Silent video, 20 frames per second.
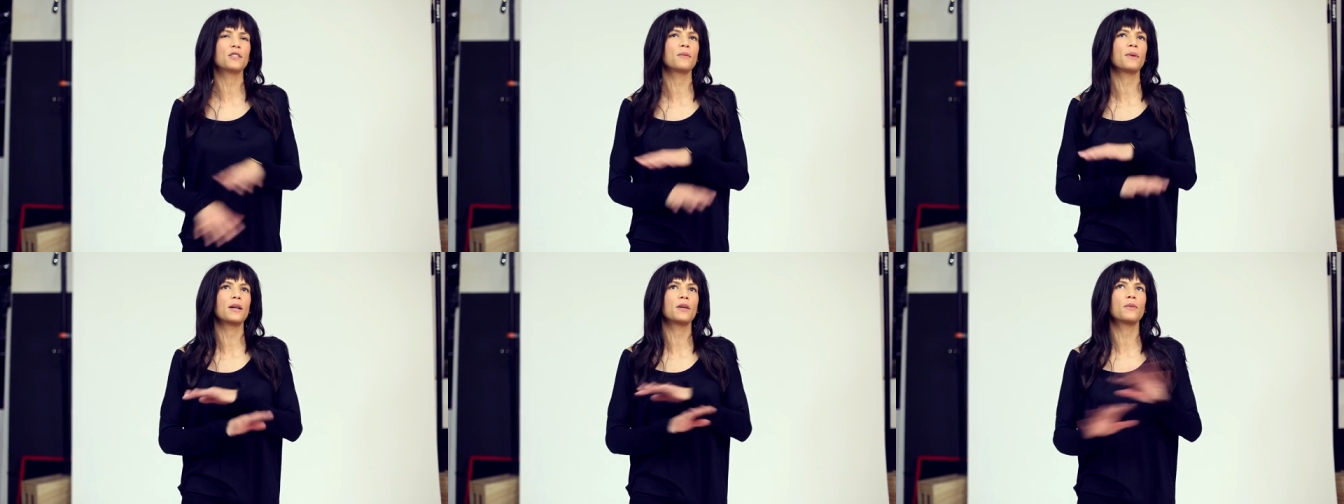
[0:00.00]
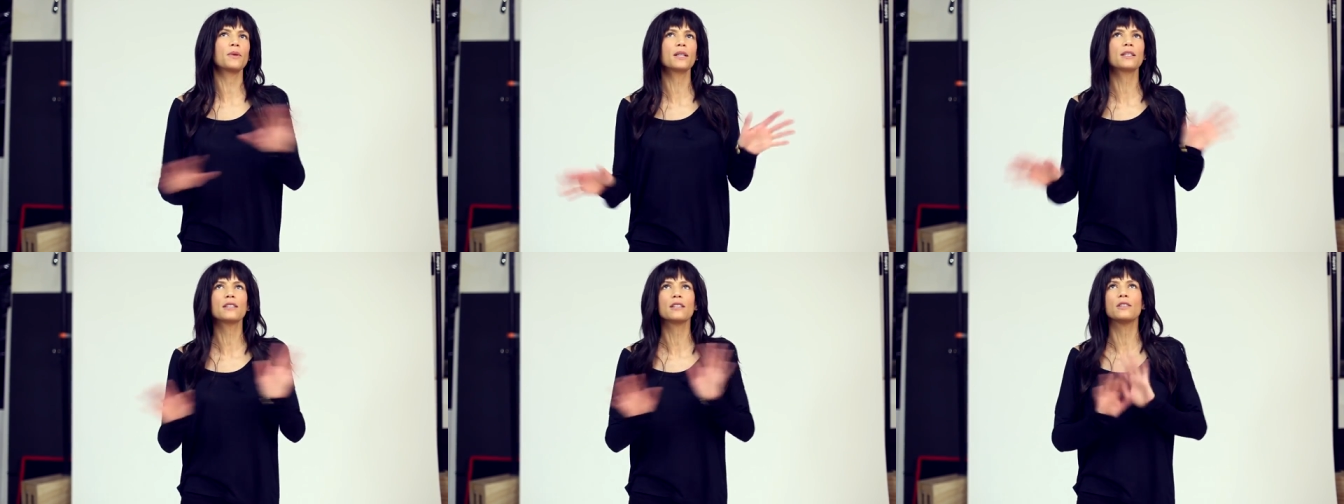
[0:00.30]
no matter
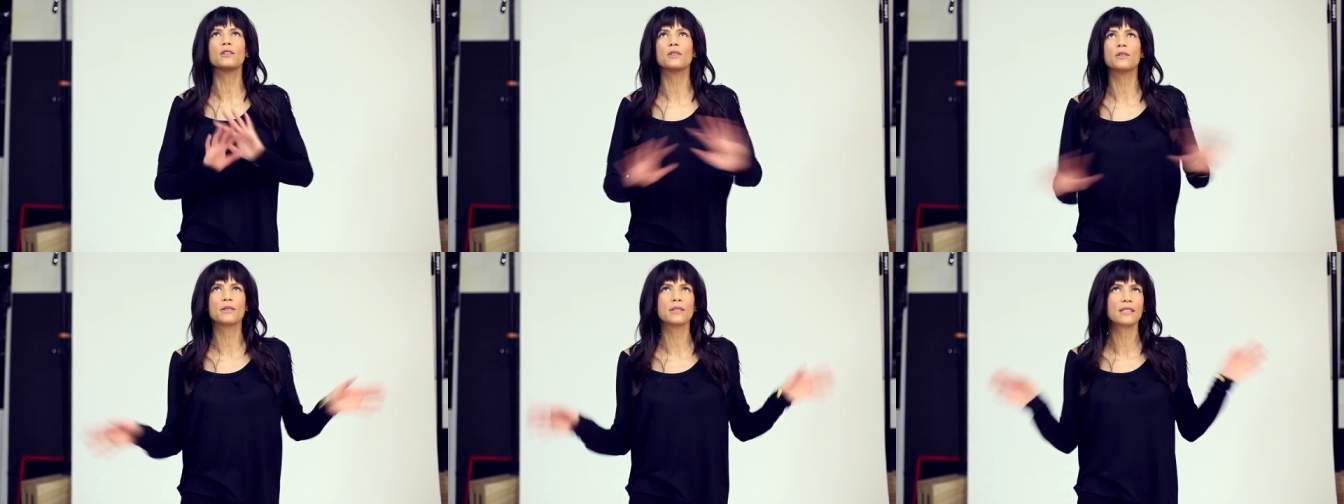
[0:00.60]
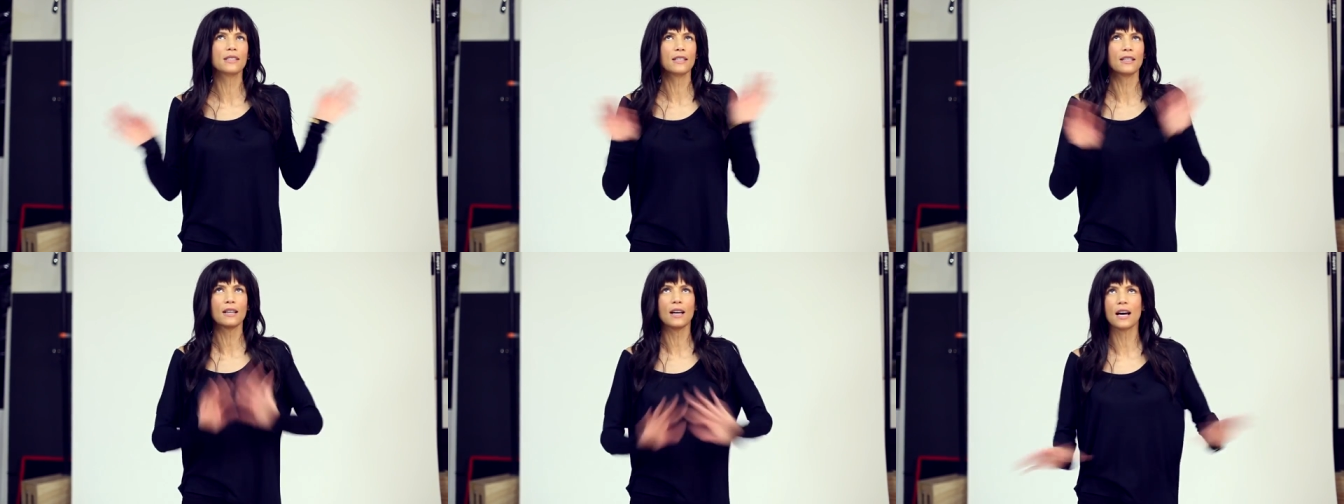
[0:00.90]
what the
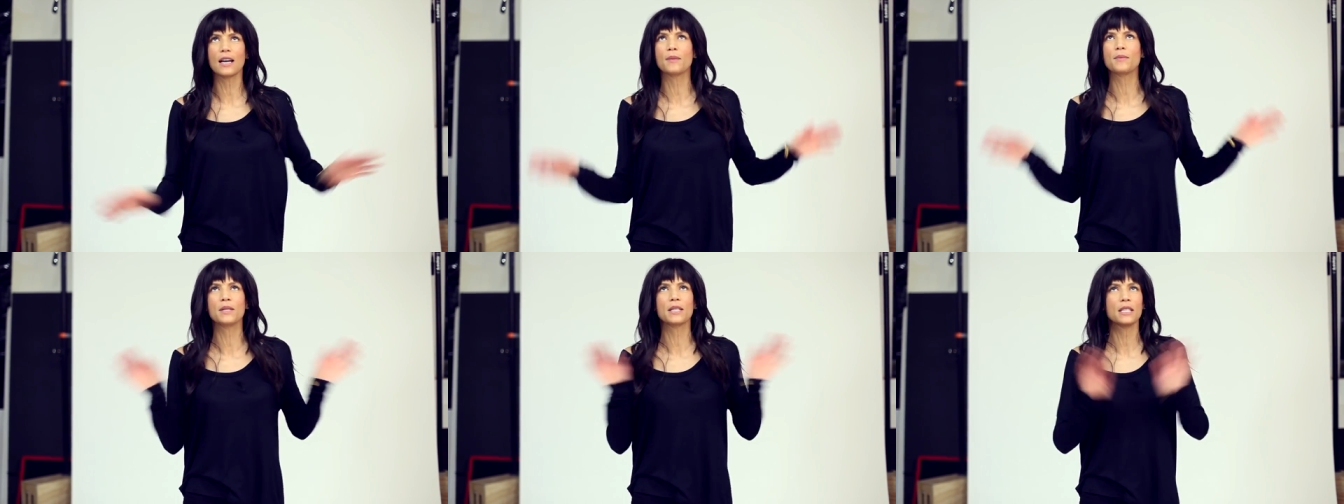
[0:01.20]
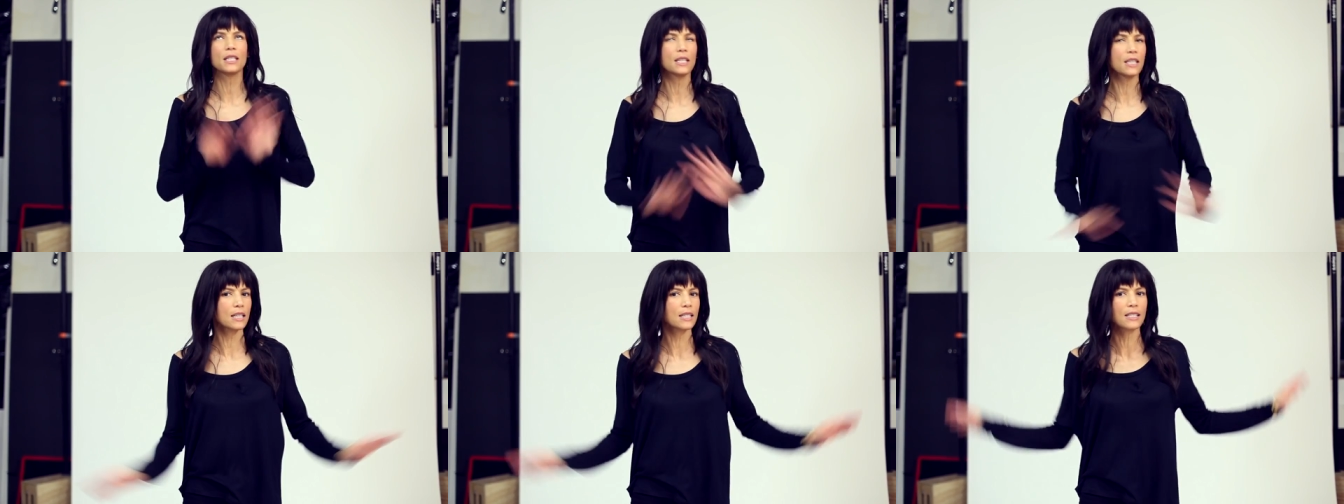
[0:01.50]
news, the economy,
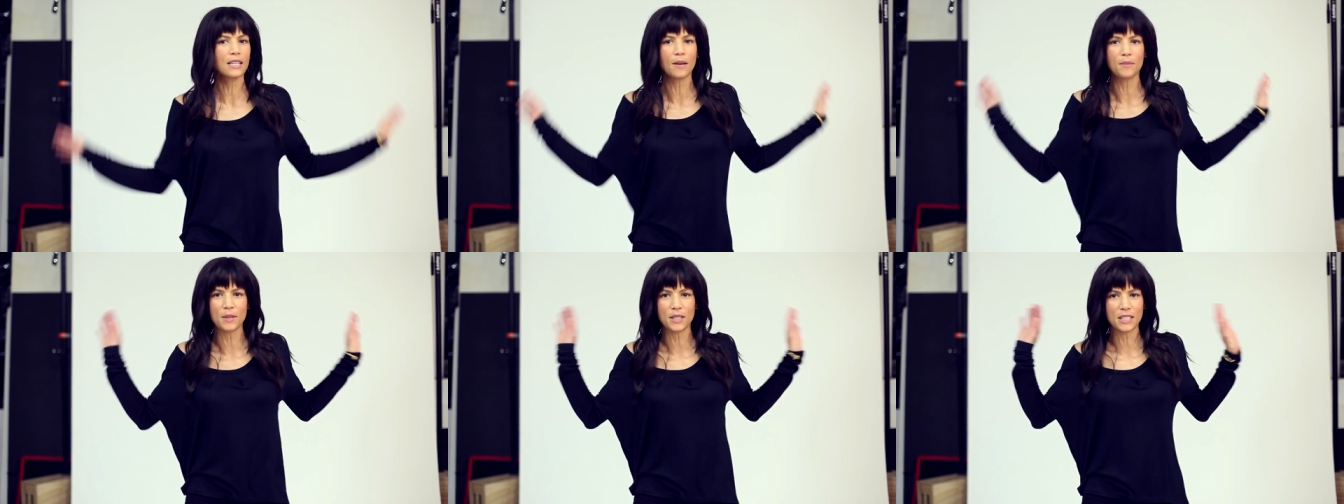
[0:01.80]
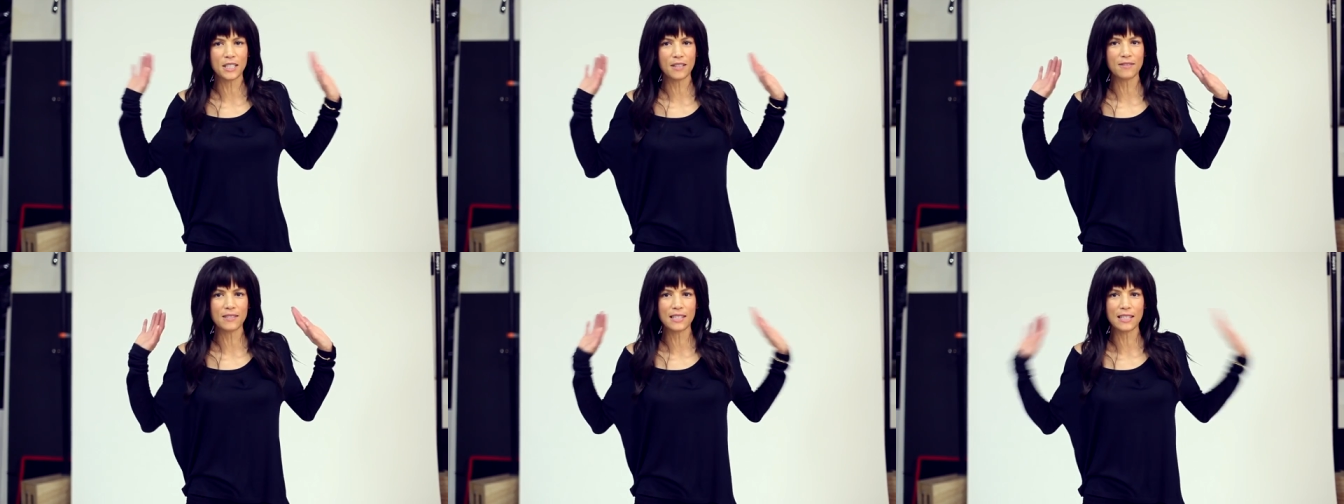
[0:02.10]
the kids, how
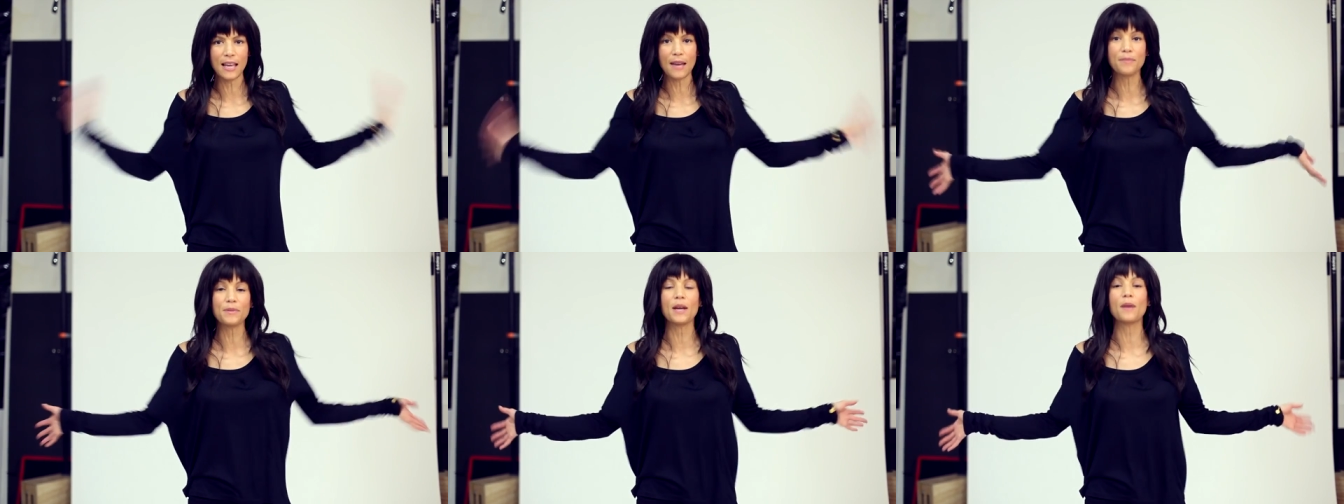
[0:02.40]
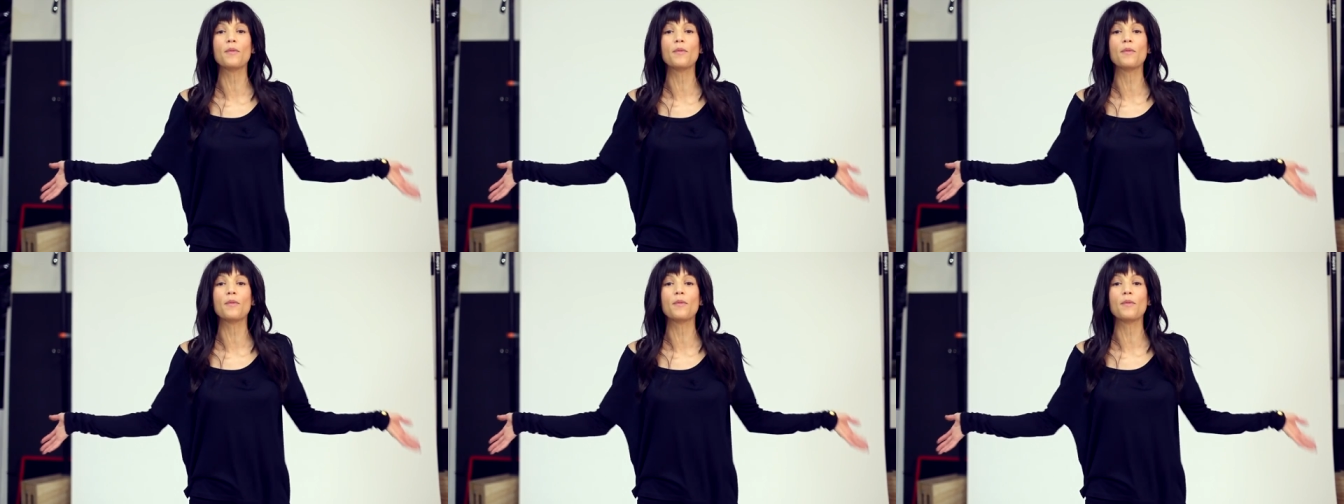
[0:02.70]
much I've slept,